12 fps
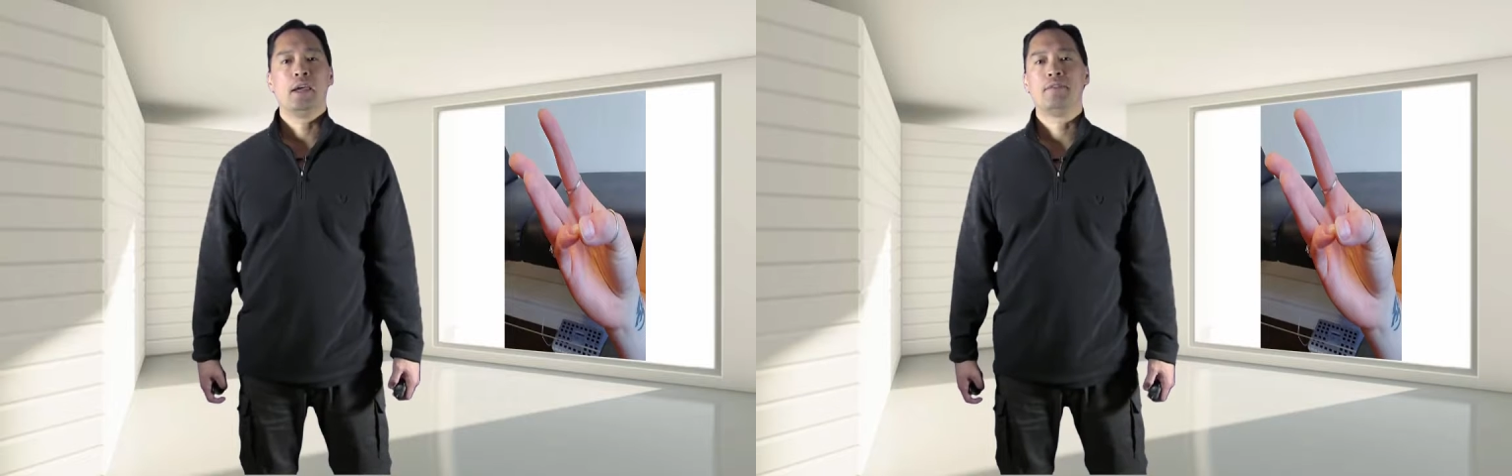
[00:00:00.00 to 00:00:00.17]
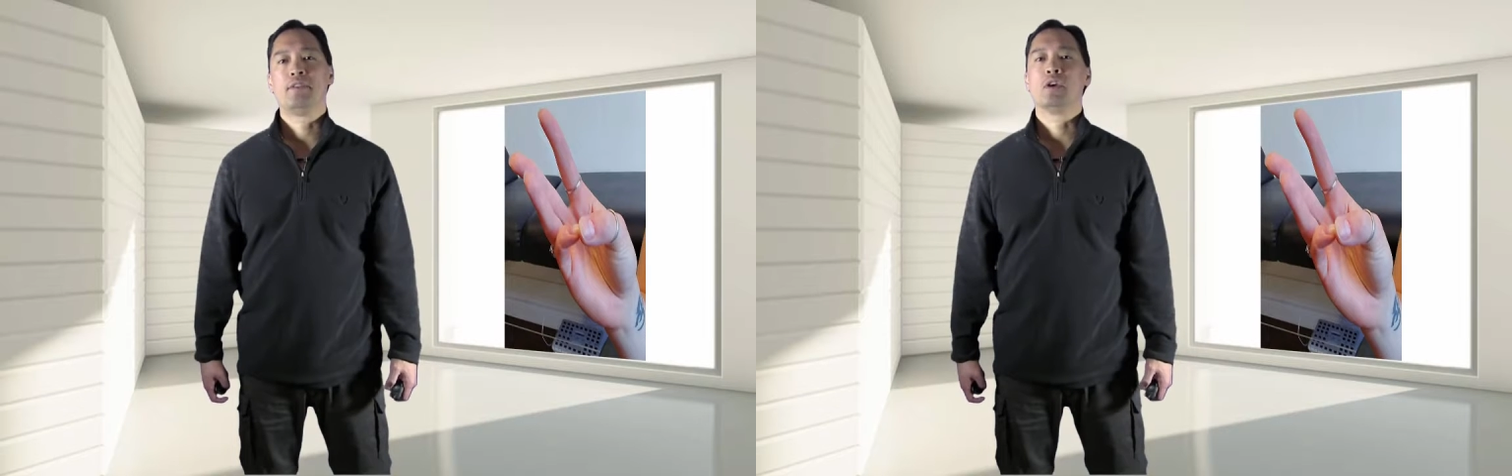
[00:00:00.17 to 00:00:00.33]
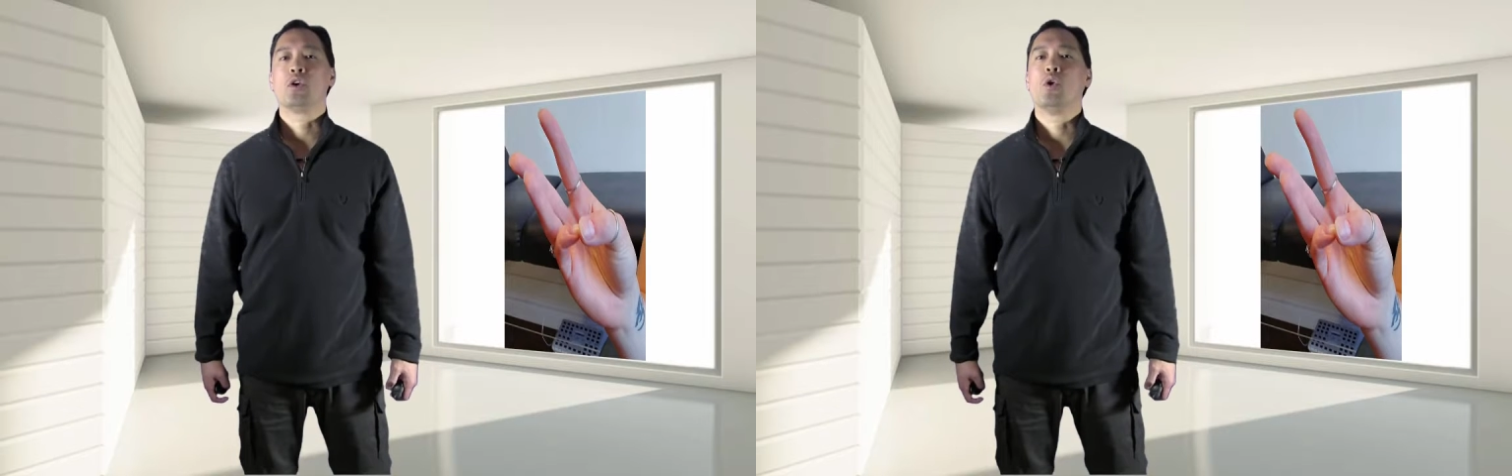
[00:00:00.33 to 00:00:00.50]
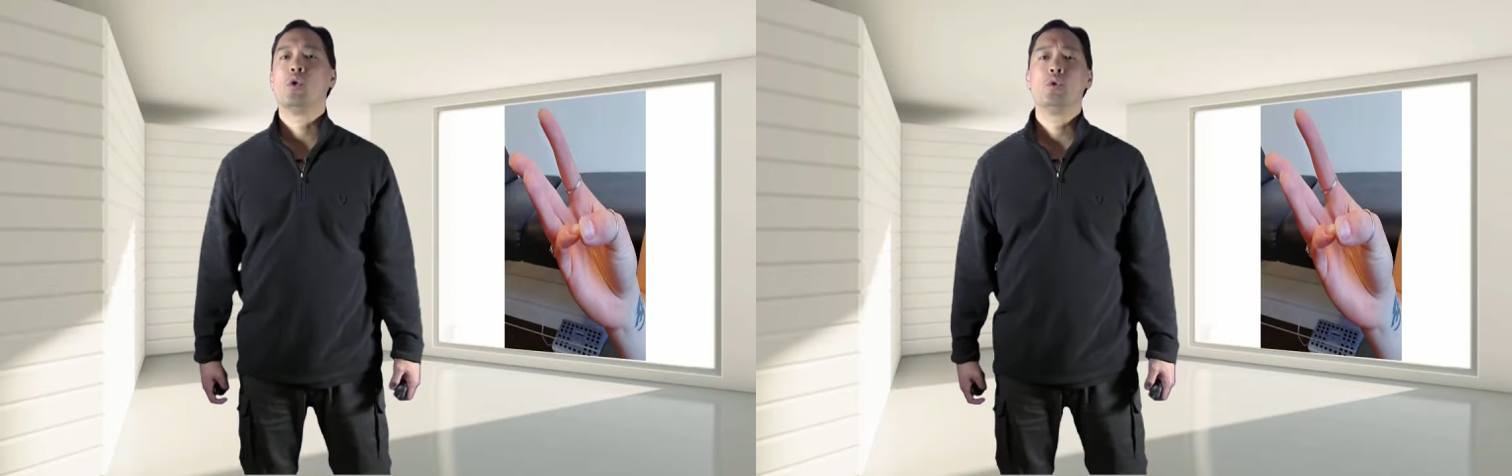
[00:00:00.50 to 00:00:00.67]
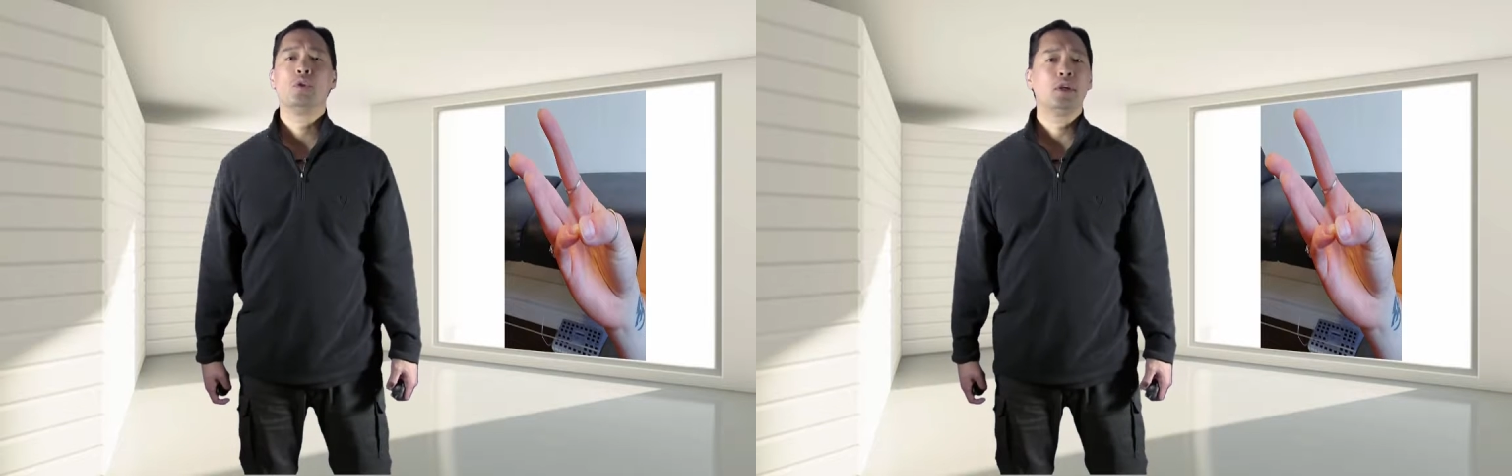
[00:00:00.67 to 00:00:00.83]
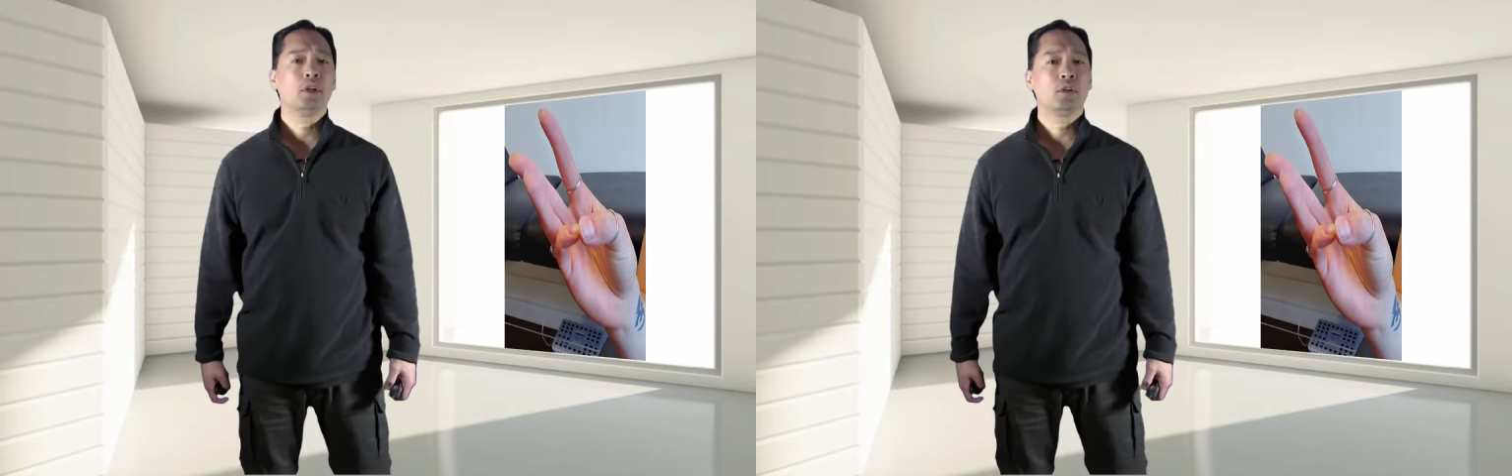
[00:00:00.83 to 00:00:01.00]
if they're
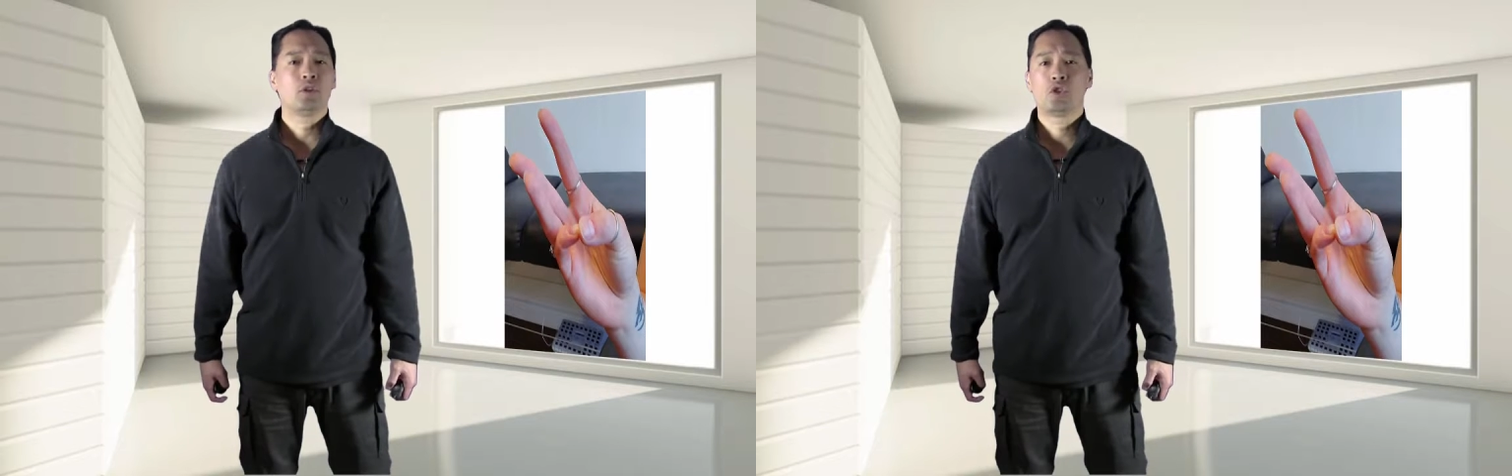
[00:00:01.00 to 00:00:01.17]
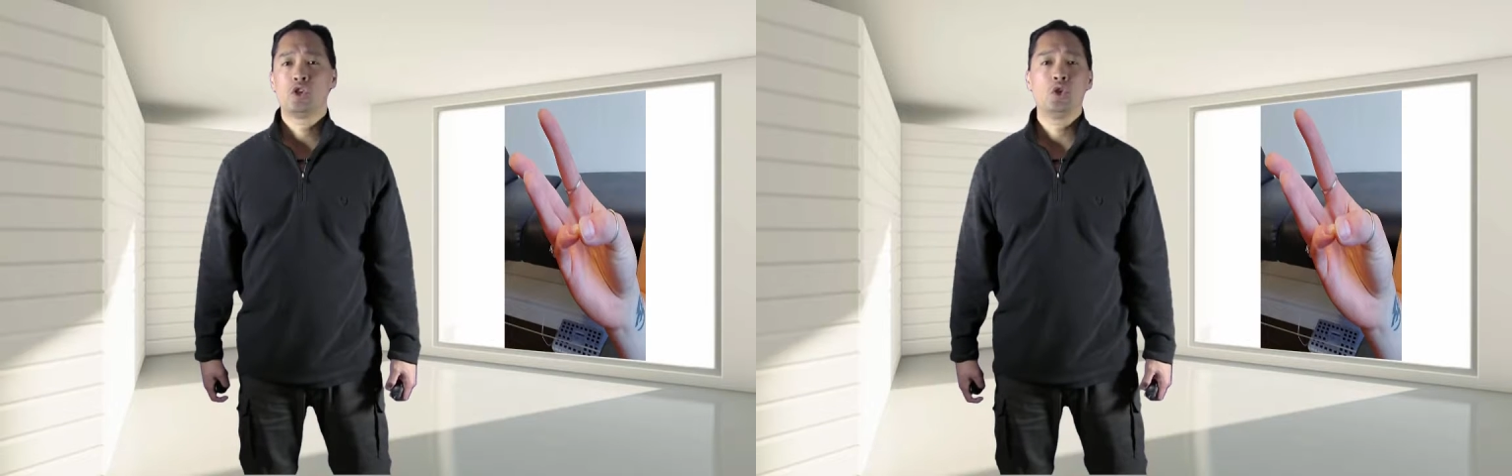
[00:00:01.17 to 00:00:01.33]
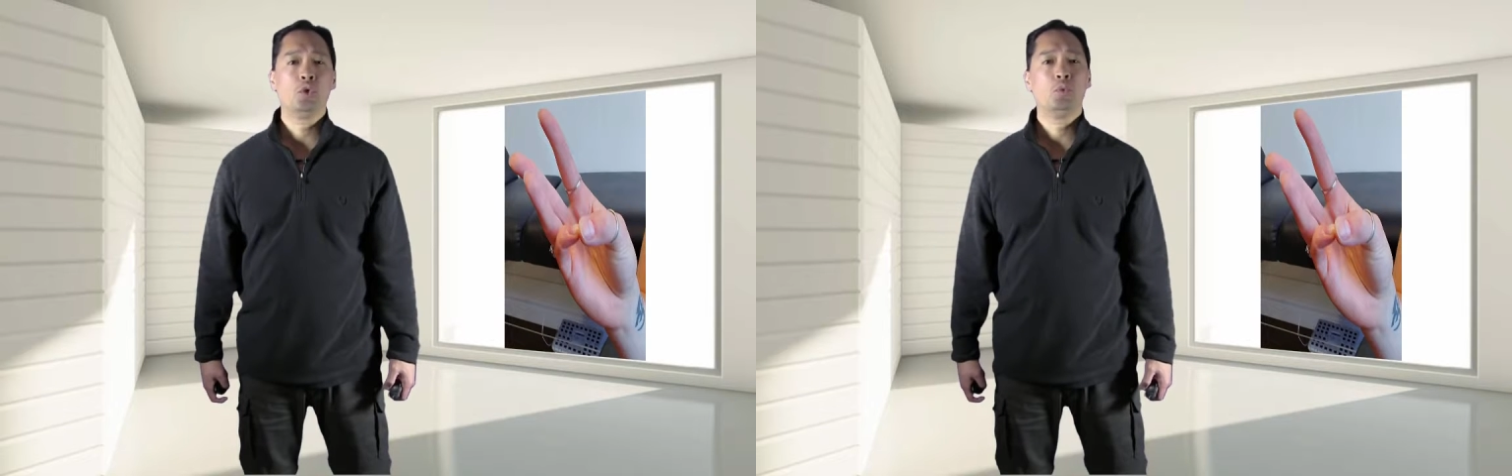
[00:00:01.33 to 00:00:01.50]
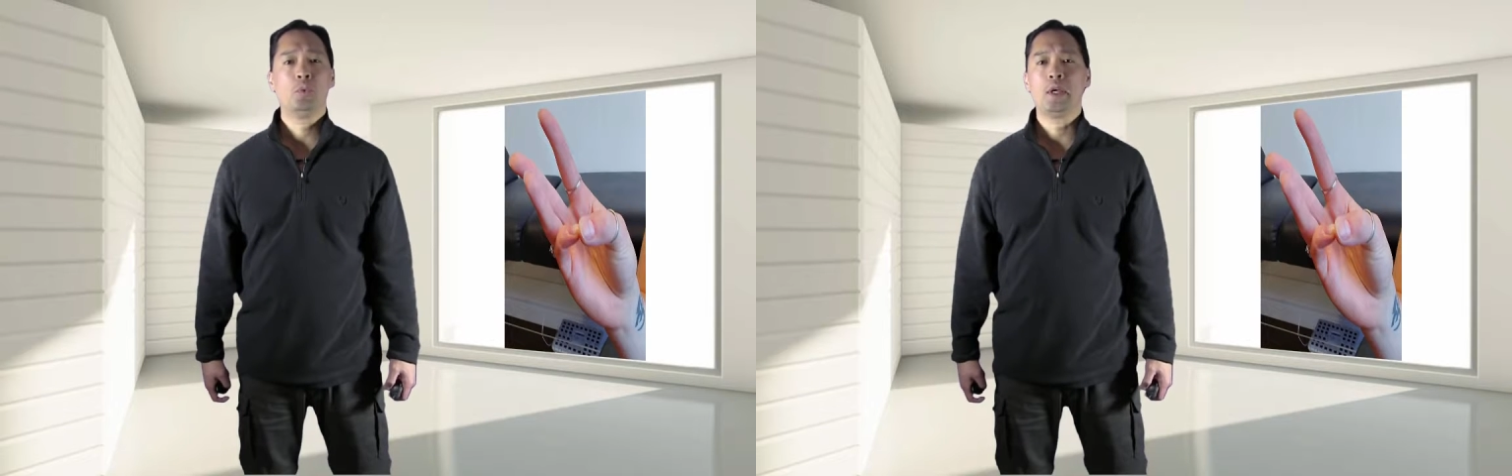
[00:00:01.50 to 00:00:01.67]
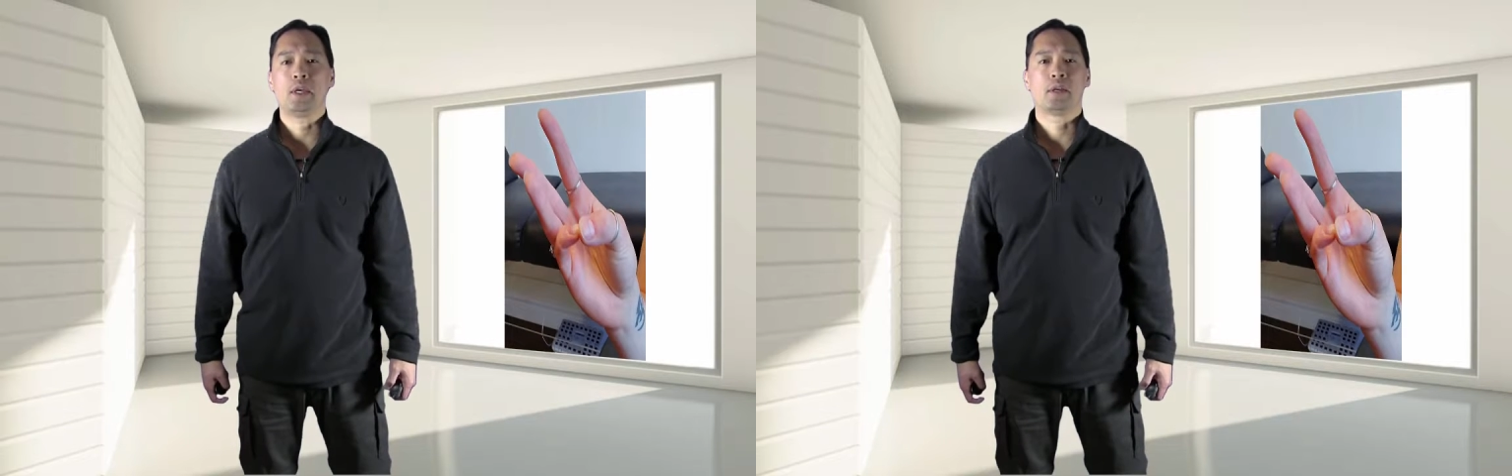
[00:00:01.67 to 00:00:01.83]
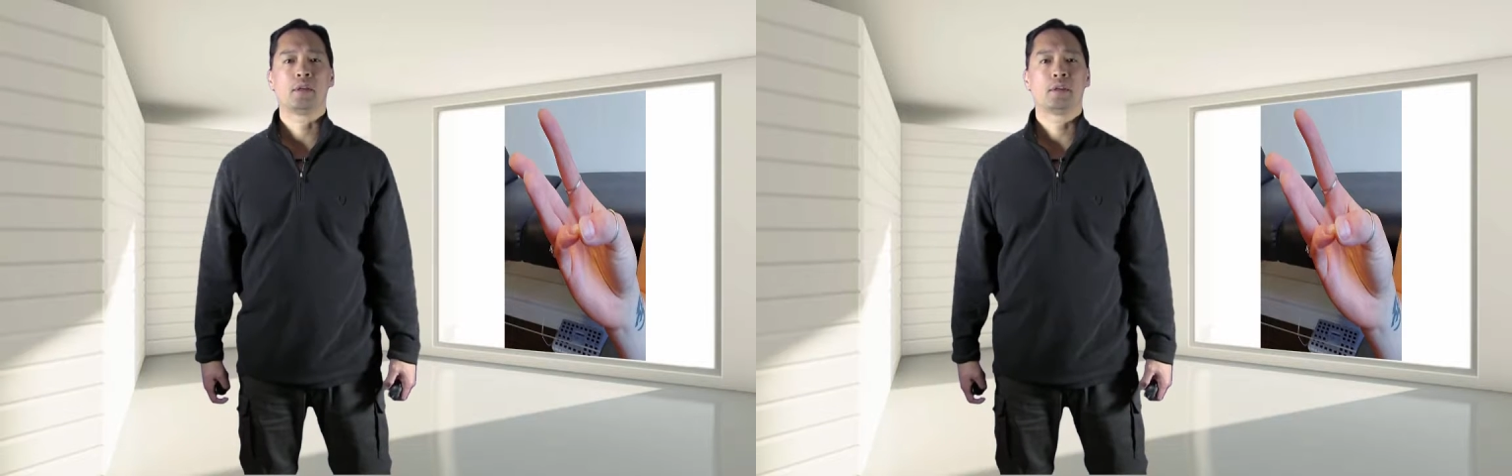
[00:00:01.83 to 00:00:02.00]
holding too weak,